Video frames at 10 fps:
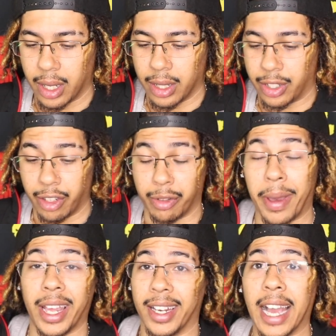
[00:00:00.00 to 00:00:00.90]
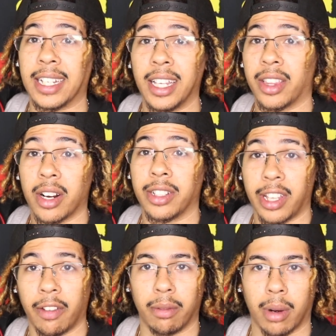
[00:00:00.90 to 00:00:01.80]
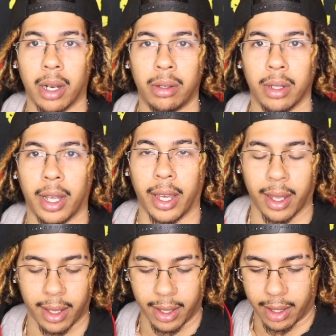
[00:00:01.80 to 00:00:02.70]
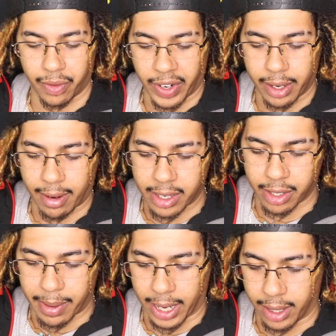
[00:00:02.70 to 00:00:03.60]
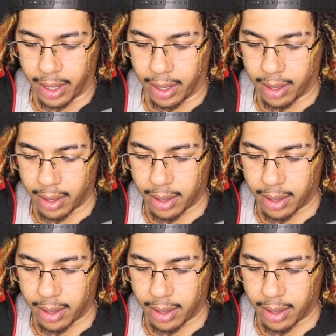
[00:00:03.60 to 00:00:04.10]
she was made in 1937, bro. Like, it was very racist back then.